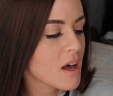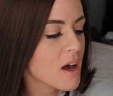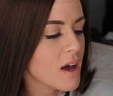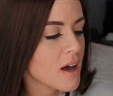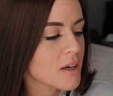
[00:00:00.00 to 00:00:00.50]

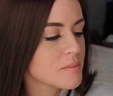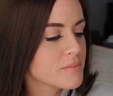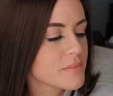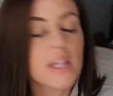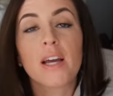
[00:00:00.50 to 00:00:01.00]

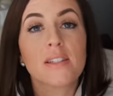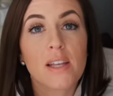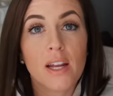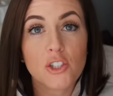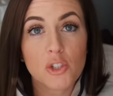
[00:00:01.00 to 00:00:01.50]
Um, like I
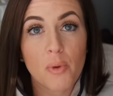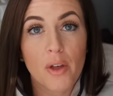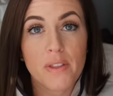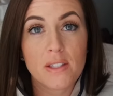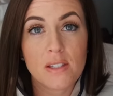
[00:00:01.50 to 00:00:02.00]
said, I just
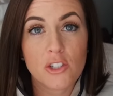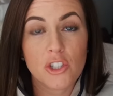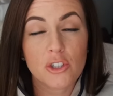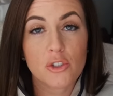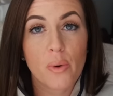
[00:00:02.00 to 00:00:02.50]
bought these
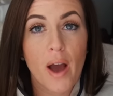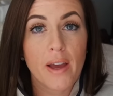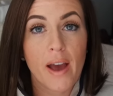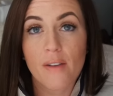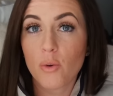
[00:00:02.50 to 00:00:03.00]
this year, so
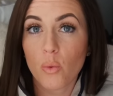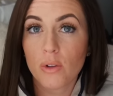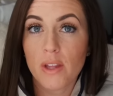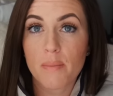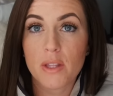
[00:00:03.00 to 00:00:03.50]
I haven't
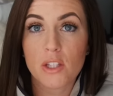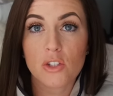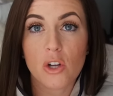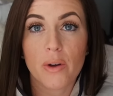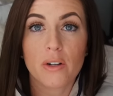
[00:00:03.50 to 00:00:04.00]
worn them in the
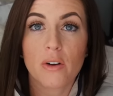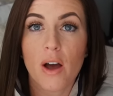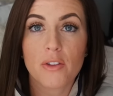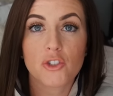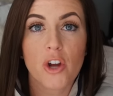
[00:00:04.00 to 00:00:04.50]
snow. I don't know
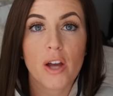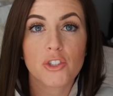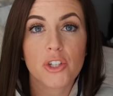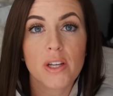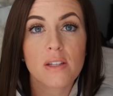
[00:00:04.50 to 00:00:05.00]
how the
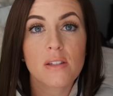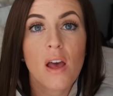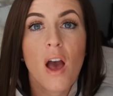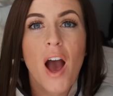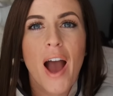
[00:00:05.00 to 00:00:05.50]
traction is.
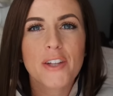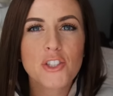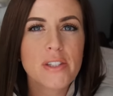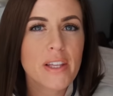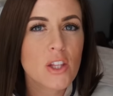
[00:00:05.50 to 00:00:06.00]
I
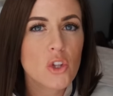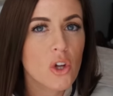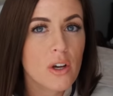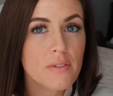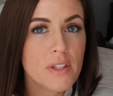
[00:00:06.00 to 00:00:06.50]
just like the
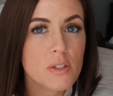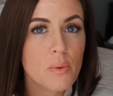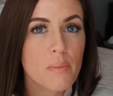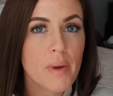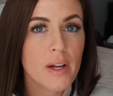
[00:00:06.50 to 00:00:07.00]
look of this
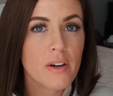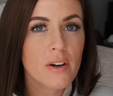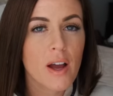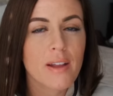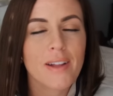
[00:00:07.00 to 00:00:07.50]
one
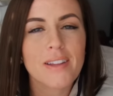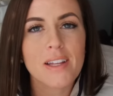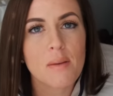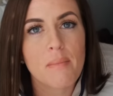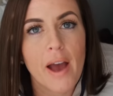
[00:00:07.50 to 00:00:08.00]
better. Not
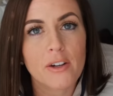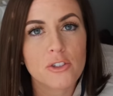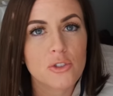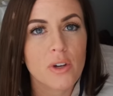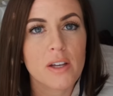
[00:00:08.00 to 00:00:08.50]
that it
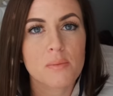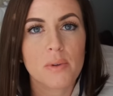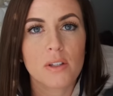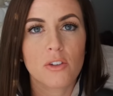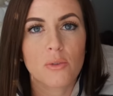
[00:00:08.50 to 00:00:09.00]
matters, you guys,
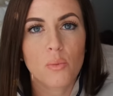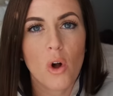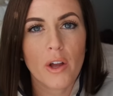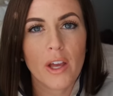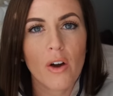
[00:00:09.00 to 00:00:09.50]
you're
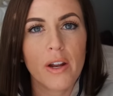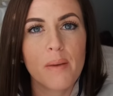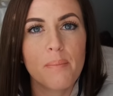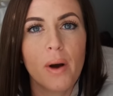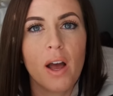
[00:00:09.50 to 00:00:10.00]
walking on
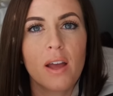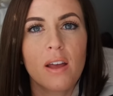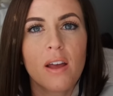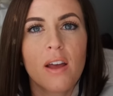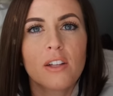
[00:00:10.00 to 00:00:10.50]
it, but
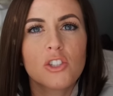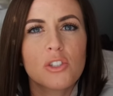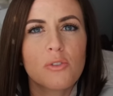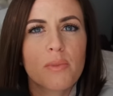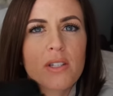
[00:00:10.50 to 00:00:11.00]

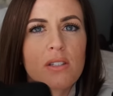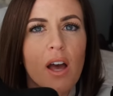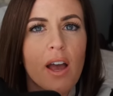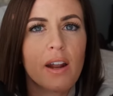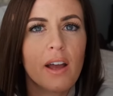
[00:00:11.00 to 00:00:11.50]
just from the
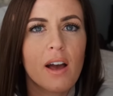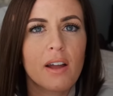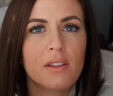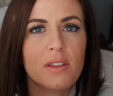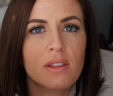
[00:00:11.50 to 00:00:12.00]
side, I
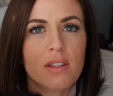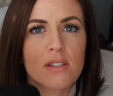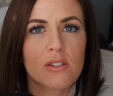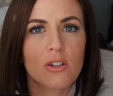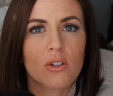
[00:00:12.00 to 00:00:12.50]
kind of think
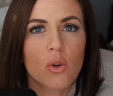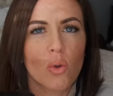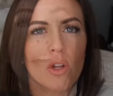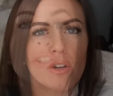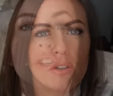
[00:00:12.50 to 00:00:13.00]
these look
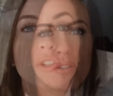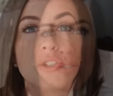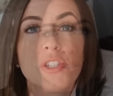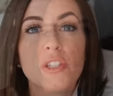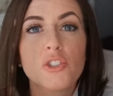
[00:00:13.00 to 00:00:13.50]
cooler. So
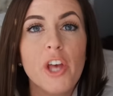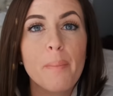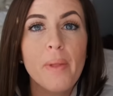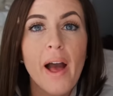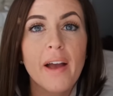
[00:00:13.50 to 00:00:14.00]
they're still
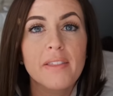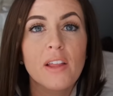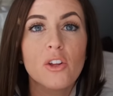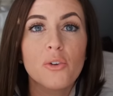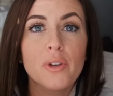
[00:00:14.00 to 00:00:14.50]
jet black.
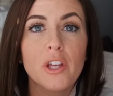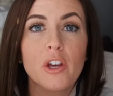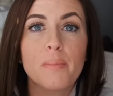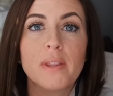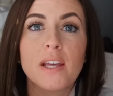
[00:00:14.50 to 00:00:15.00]
They look really
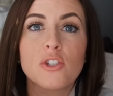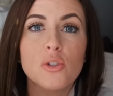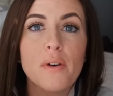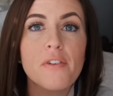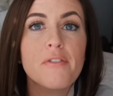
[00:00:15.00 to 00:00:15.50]
good, but they
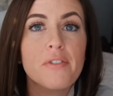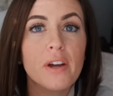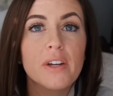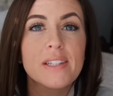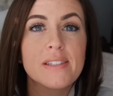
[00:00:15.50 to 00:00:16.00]
do have a
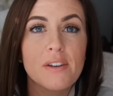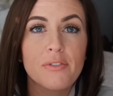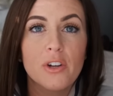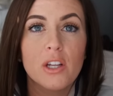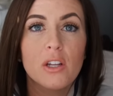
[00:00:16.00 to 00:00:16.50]
very
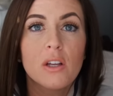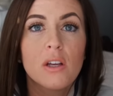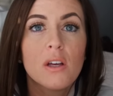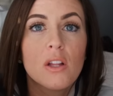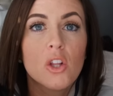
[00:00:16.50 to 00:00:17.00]
different
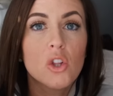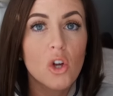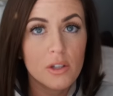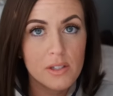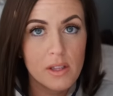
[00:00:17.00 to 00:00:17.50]

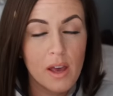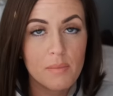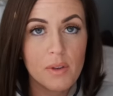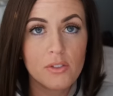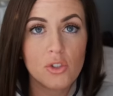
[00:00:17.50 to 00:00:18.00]
look to
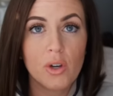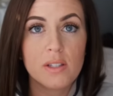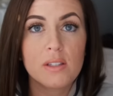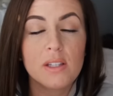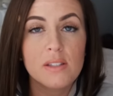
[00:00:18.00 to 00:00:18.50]
them, as you
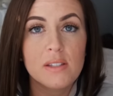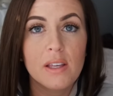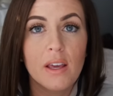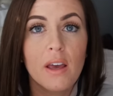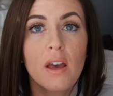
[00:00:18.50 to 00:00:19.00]
guys can
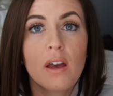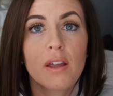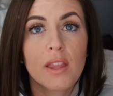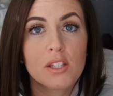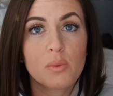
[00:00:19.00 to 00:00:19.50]
see.
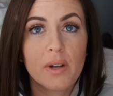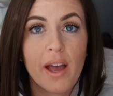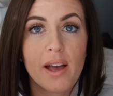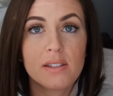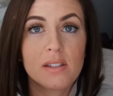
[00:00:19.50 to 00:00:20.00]
This one
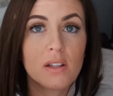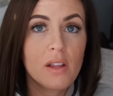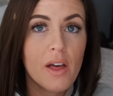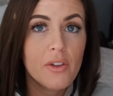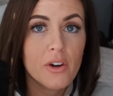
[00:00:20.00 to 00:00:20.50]
has the
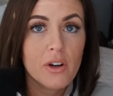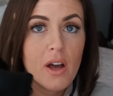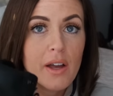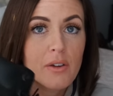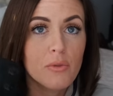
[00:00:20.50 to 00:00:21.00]
leather
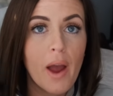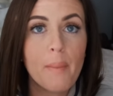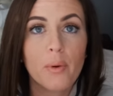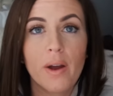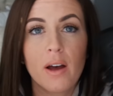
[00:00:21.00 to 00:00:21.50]
kind of
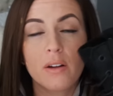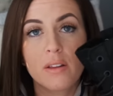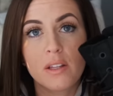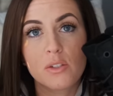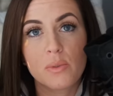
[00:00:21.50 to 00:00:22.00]

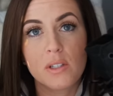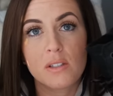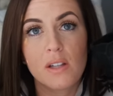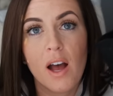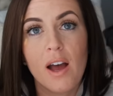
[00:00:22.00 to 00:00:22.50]
wraparound. This one
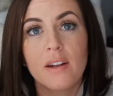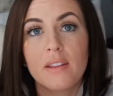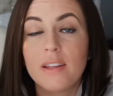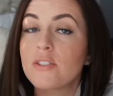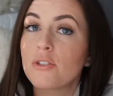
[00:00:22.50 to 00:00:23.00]
does
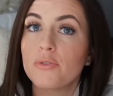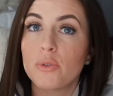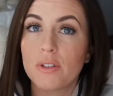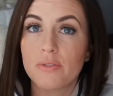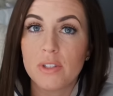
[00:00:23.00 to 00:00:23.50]
not. These are
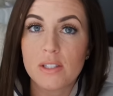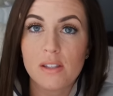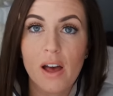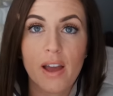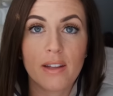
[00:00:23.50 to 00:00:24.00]
fully
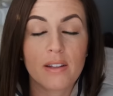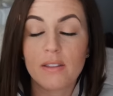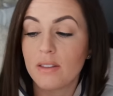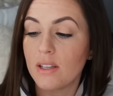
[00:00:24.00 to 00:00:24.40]
fleece lined.